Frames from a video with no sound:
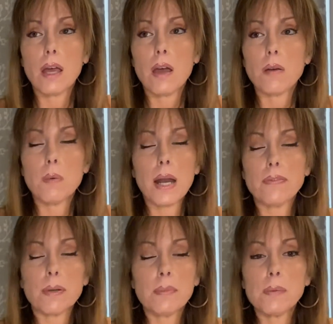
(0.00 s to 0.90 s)

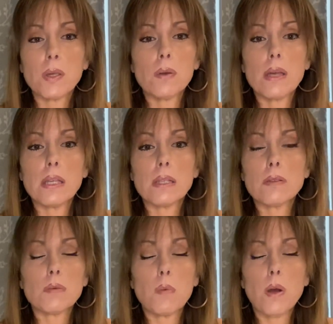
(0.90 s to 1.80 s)
whatever, maybe
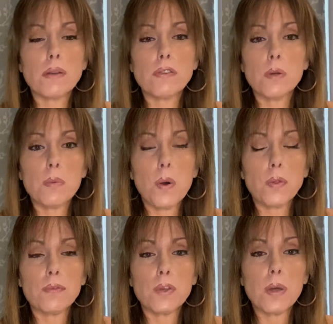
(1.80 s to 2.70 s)
one of you or
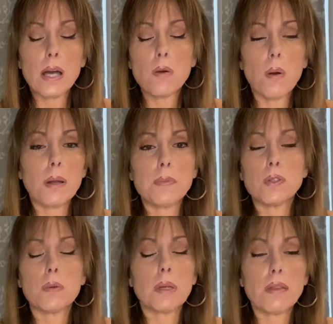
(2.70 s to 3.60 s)
both of you got caught up
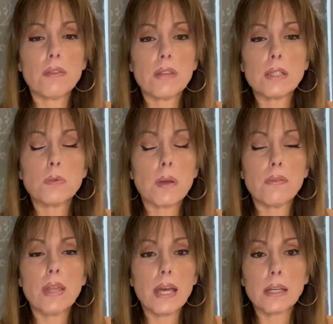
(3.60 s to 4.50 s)
in doing other things,
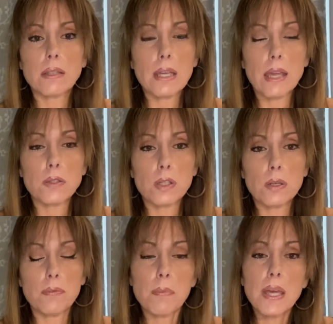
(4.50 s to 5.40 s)
whatever the heck the case
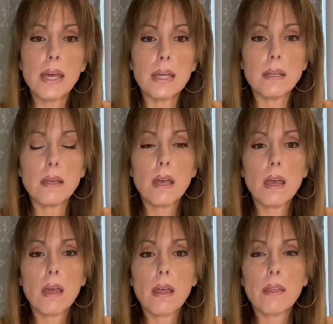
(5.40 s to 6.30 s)
could have been,
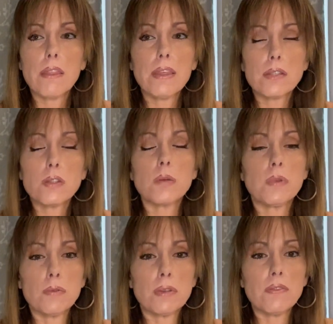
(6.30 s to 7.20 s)
this could
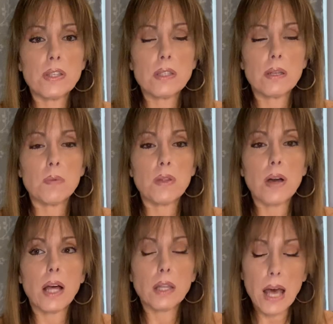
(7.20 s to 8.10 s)
be revisited with
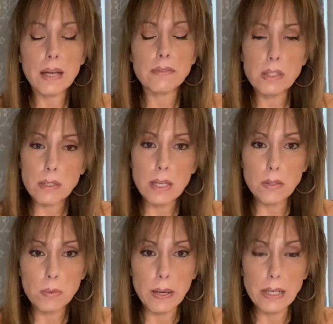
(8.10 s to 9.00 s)
a lot of
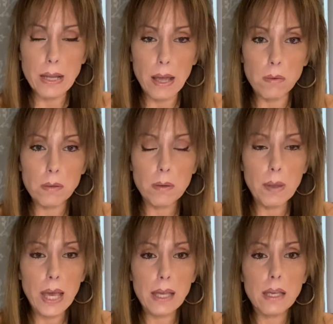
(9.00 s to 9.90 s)
success right now,
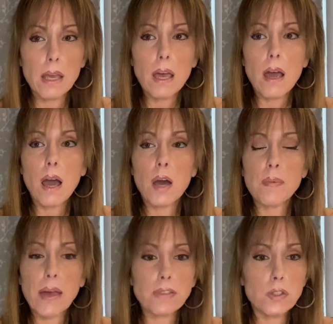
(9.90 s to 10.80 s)
okay?
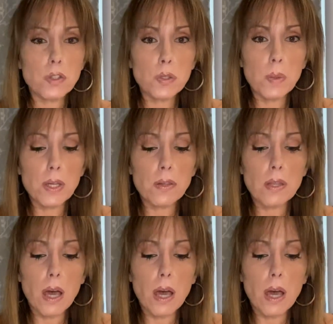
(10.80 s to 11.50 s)
Having to do with